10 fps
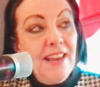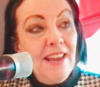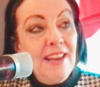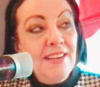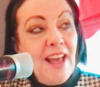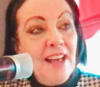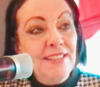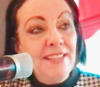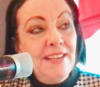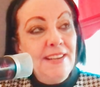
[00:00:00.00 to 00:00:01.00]
it has
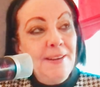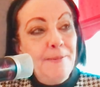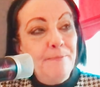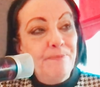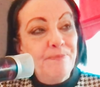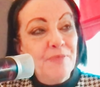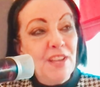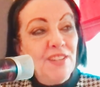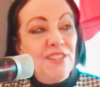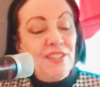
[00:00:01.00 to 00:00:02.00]
a,
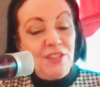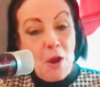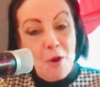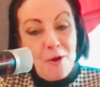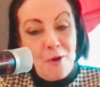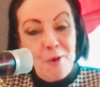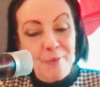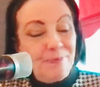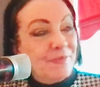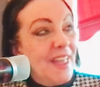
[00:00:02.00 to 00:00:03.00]
a star
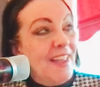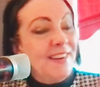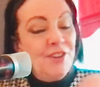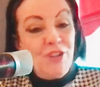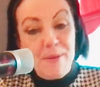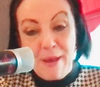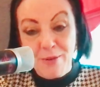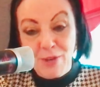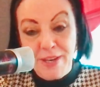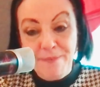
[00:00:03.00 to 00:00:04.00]
energy
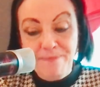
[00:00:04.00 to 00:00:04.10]
about it.